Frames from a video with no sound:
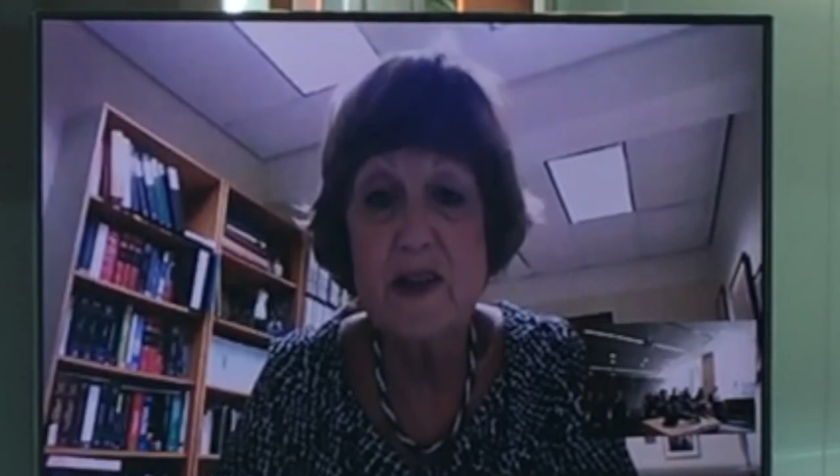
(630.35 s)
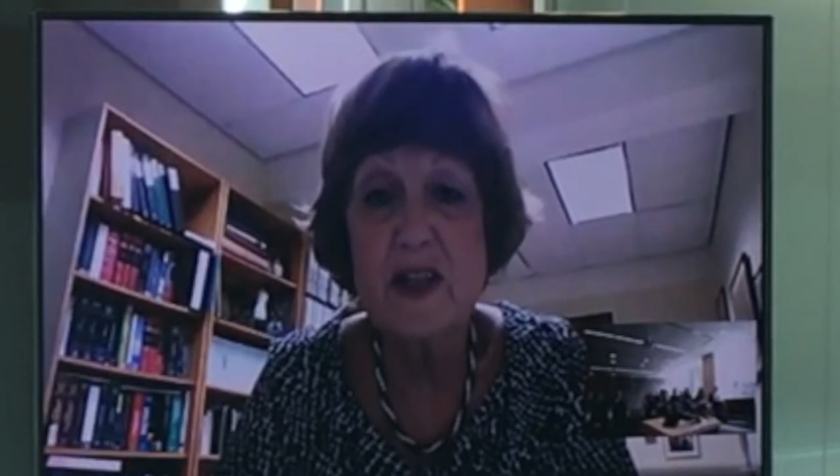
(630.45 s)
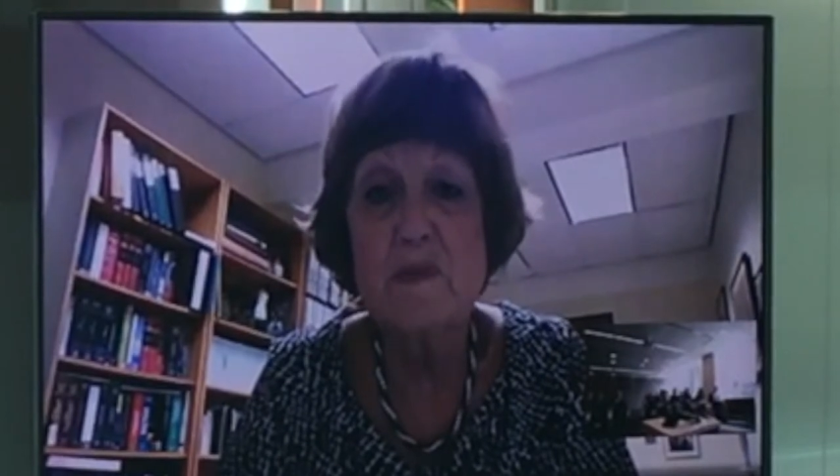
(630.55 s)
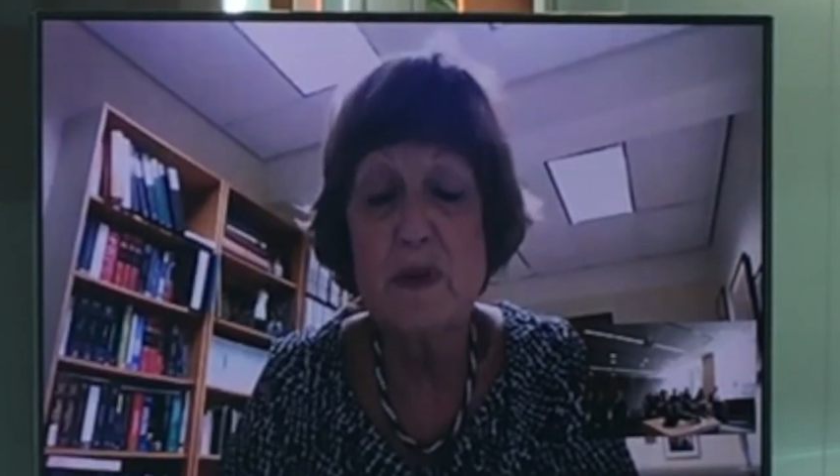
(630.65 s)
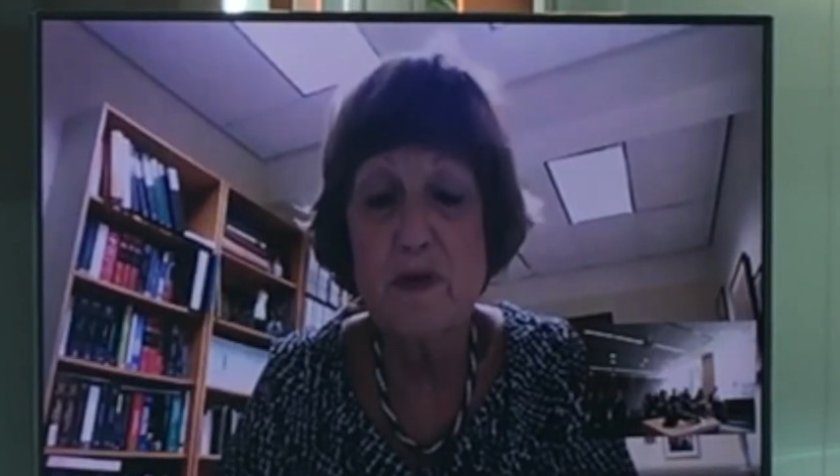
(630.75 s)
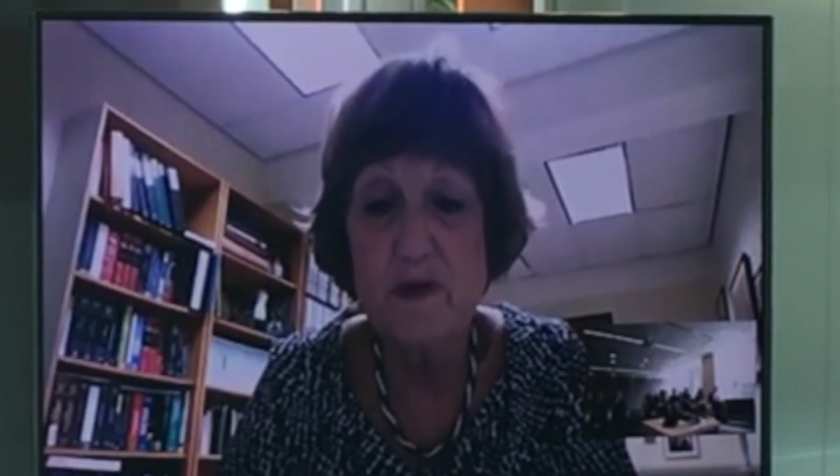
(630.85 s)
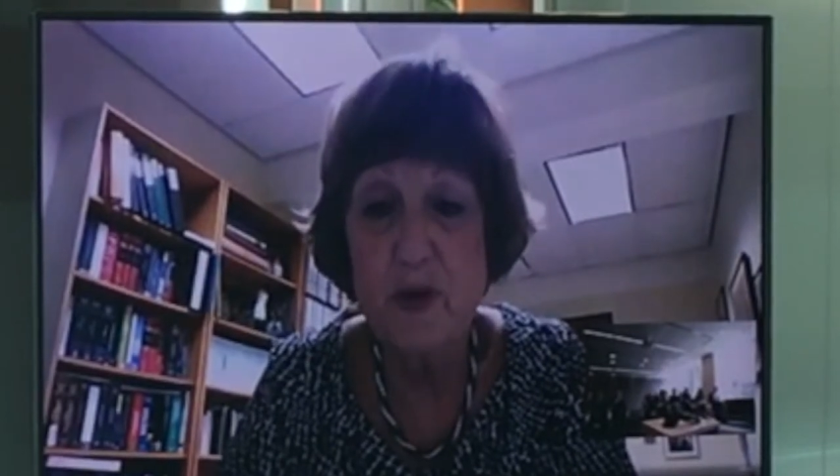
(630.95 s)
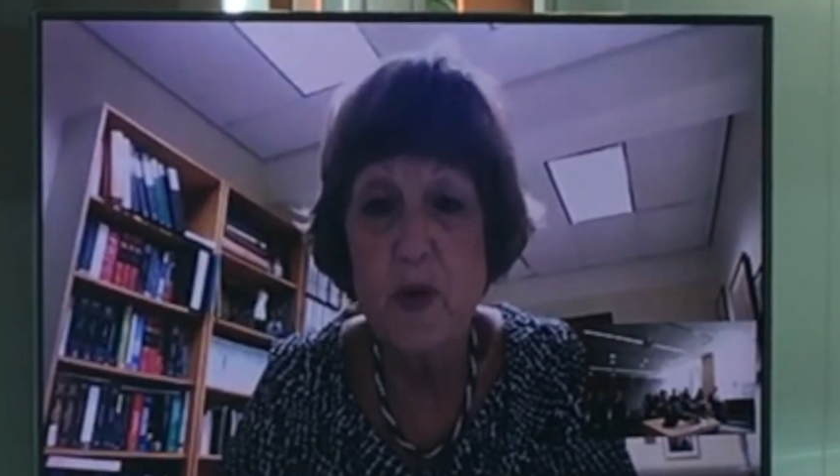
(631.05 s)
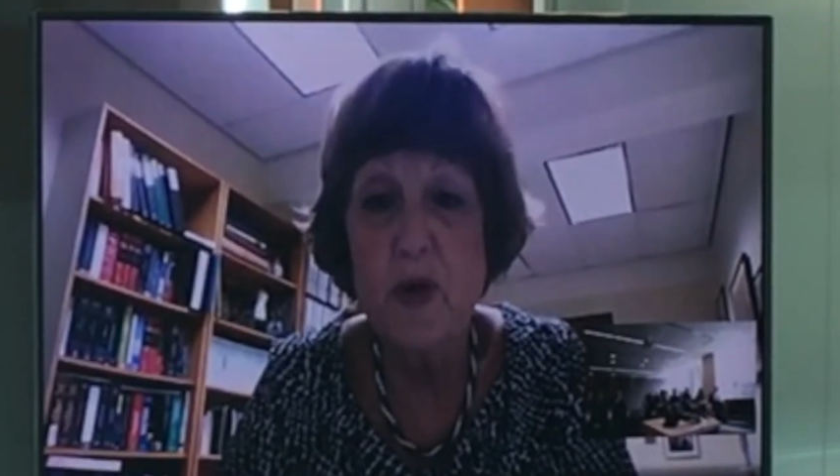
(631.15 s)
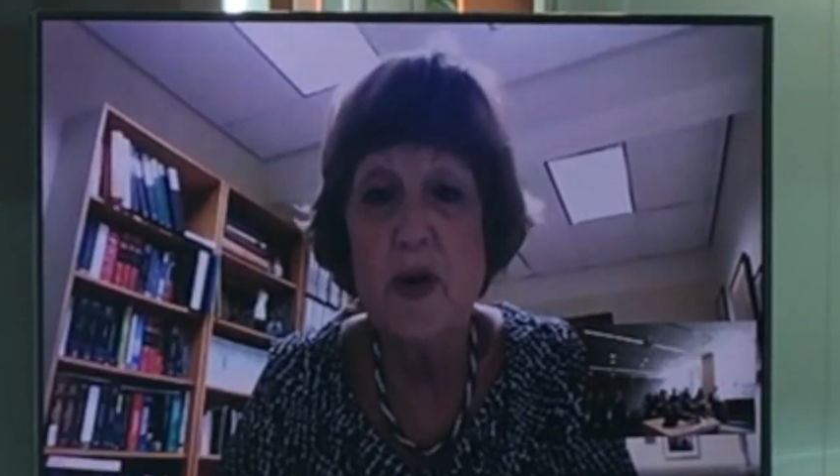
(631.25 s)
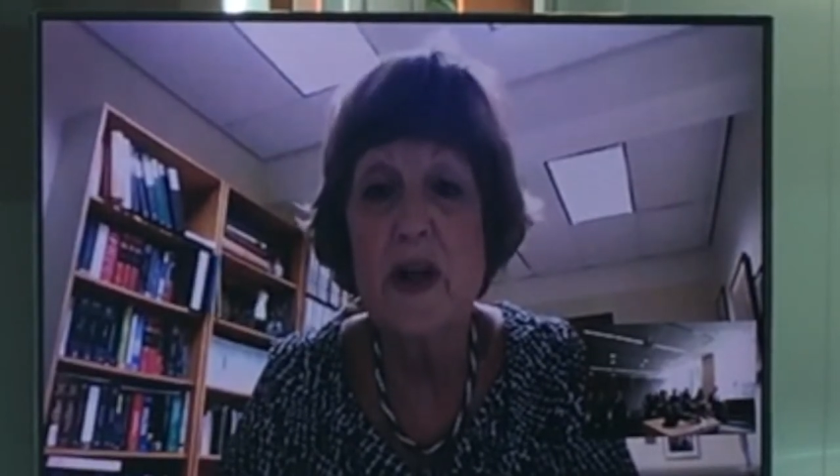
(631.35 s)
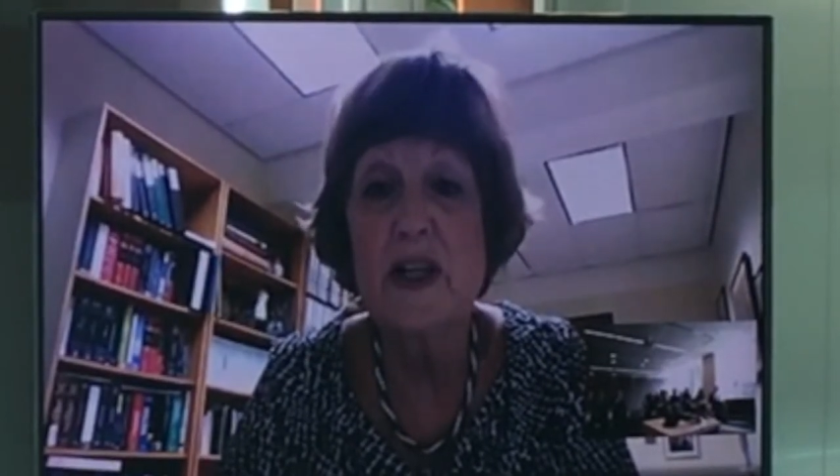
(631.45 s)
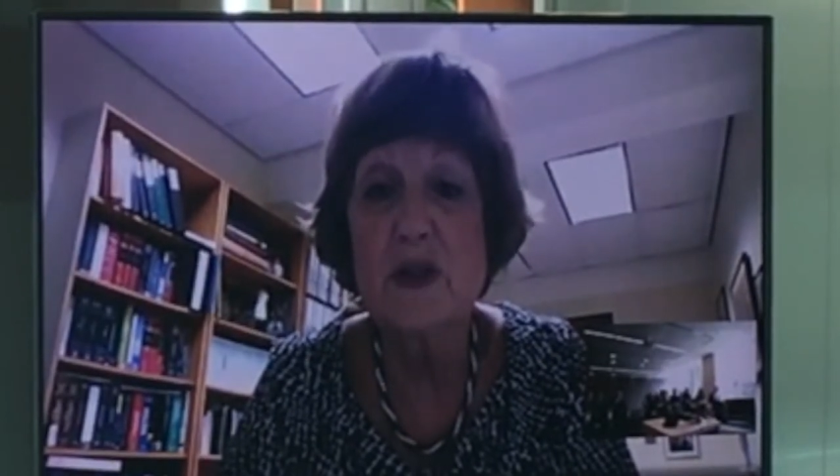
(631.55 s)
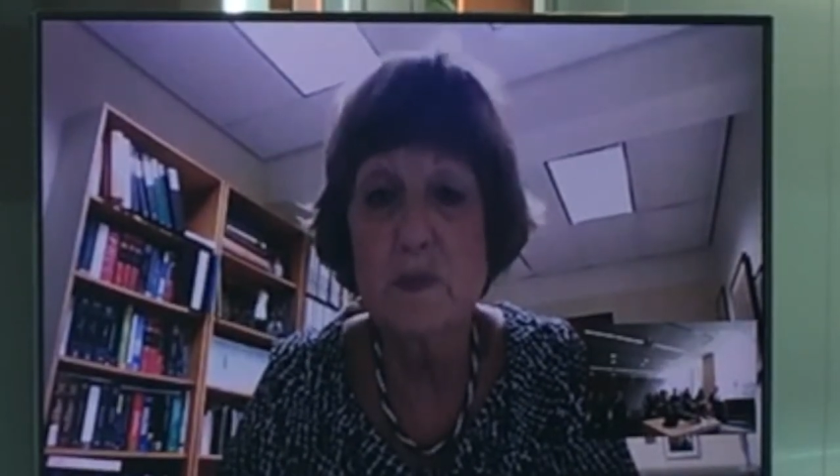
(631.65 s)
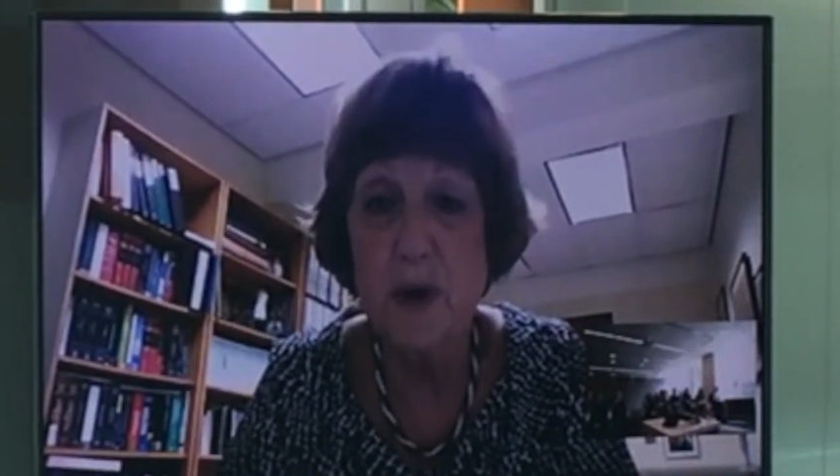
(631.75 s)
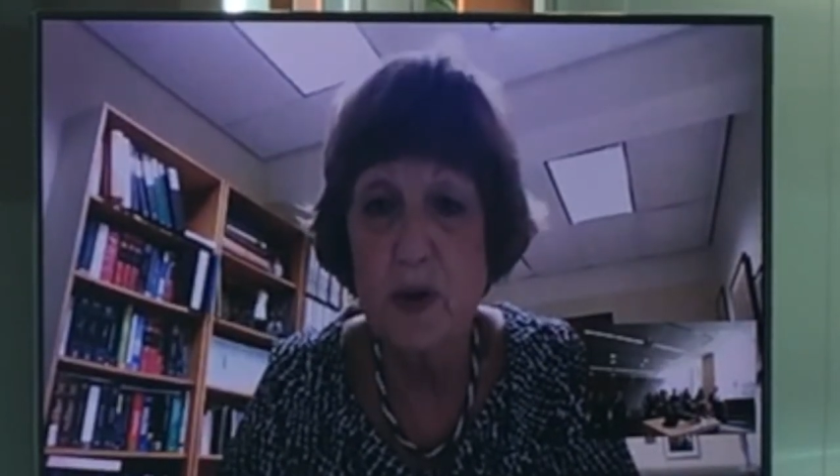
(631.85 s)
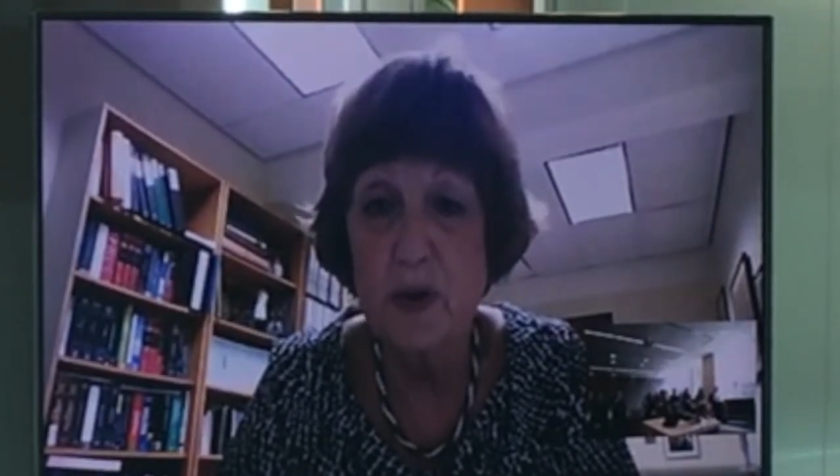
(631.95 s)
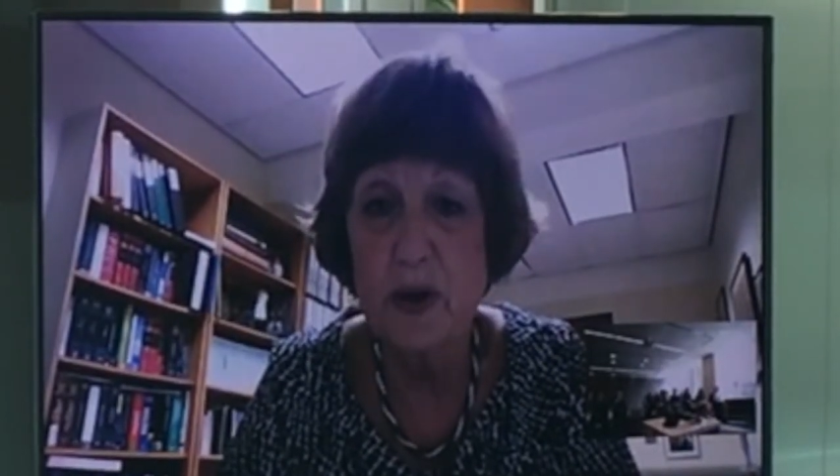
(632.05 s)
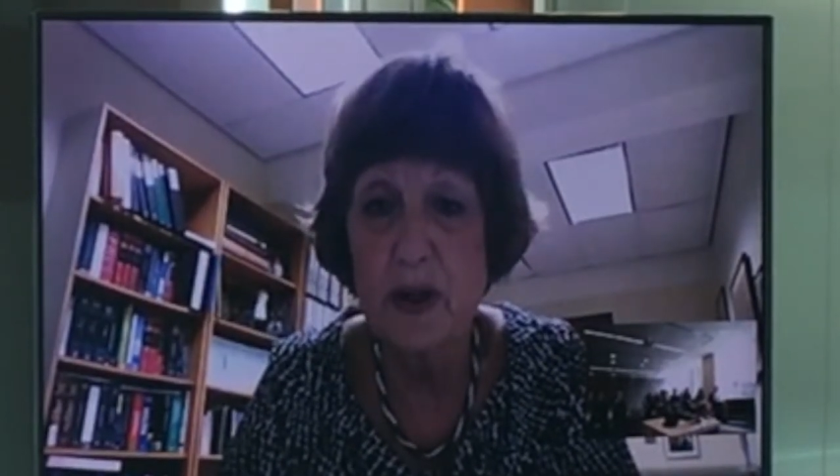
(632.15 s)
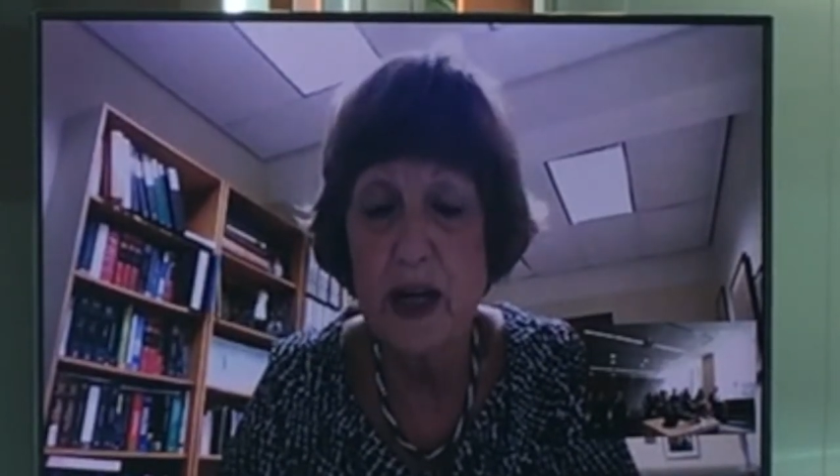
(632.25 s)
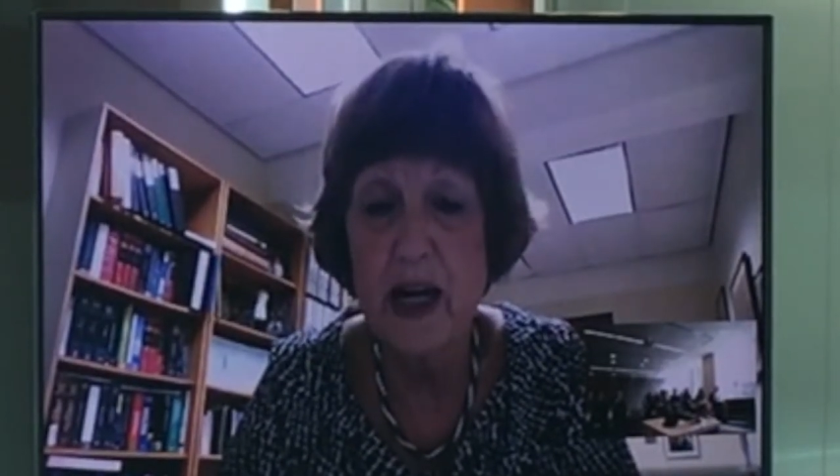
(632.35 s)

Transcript: this before it's broken.